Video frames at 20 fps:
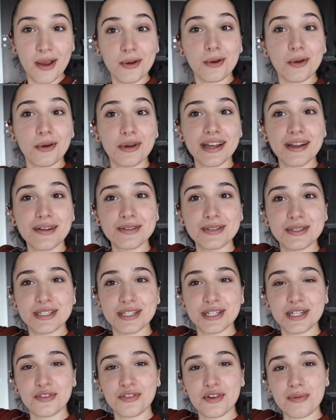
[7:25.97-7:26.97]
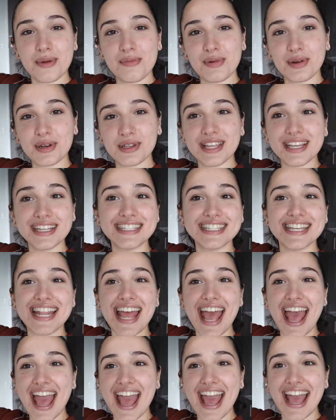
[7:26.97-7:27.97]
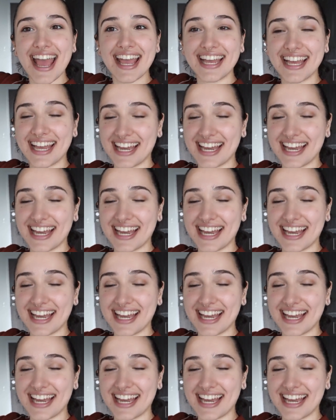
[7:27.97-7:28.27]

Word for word: going out to dinner for my birthday today.